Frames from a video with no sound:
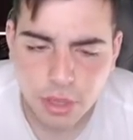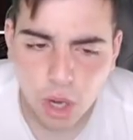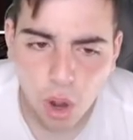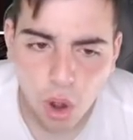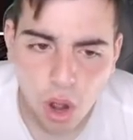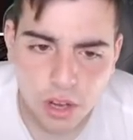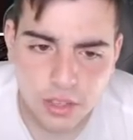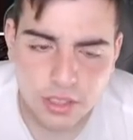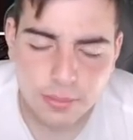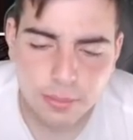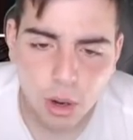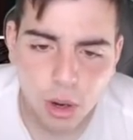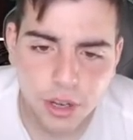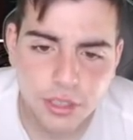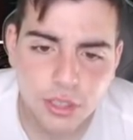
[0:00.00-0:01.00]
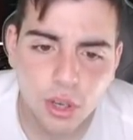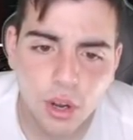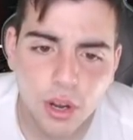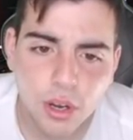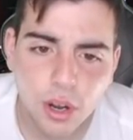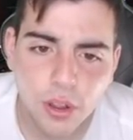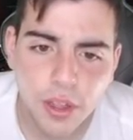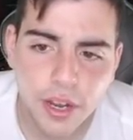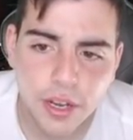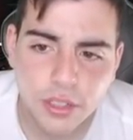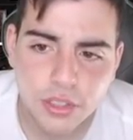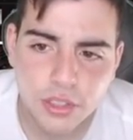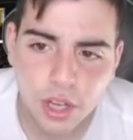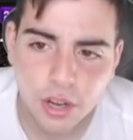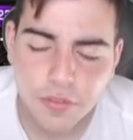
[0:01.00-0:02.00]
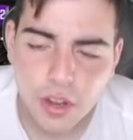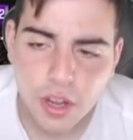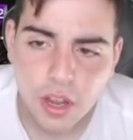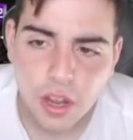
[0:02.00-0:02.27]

talk, some market talk and all that good stuff.